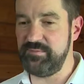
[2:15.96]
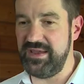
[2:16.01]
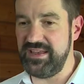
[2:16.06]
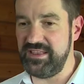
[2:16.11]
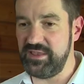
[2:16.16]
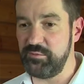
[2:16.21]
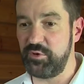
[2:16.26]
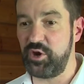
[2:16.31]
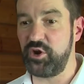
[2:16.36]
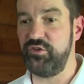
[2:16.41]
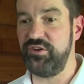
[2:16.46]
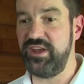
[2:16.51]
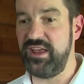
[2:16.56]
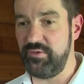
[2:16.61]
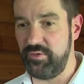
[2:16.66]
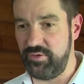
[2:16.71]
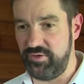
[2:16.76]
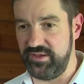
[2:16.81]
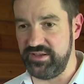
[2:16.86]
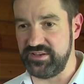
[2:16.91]
make them create
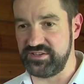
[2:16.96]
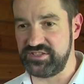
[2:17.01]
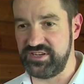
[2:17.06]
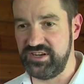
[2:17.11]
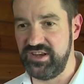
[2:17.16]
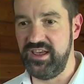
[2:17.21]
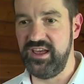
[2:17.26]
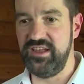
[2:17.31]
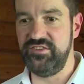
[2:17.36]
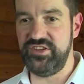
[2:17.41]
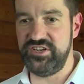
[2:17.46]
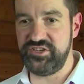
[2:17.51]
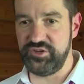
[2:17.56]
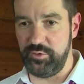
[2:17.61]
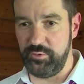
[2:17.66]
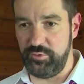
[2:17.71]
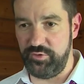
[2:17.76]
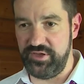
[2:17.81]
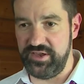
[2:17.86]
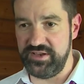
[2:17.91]
things
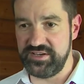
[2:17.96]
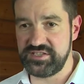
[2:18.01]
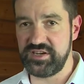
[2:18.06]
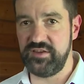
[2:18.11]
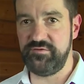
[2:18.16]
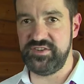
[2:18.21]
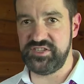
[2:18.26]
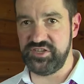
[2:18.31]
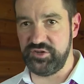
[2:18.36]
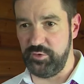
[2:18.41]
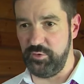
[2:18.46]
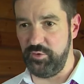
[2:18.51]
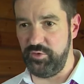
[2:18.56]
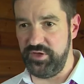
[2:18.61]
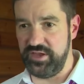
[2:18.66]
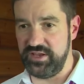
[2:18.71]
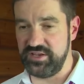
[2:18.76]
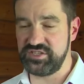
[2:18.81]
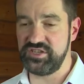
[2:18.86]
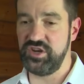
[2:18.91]
digital things, physical
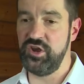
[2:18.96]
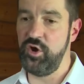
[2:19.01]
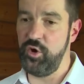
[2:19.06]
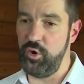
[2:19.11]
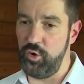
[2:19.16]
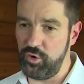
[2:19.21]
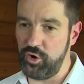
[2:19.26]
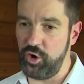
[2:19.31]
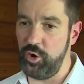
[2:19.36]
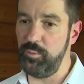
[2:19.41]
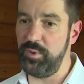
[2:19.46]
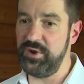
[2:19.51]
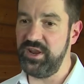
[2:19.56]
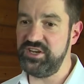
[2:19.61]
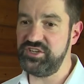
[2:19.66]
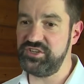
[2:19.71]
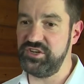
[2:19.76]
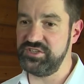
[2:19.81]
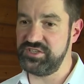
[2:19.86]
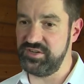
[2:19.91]
things or
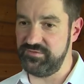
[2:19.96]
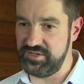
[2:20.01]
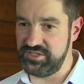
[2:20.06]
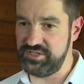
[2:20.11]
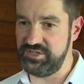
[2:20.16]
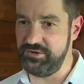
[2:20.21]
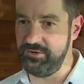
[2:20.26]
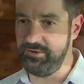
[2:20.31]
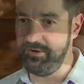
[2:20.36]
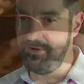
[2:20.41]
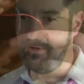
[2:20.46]
combinations of the two.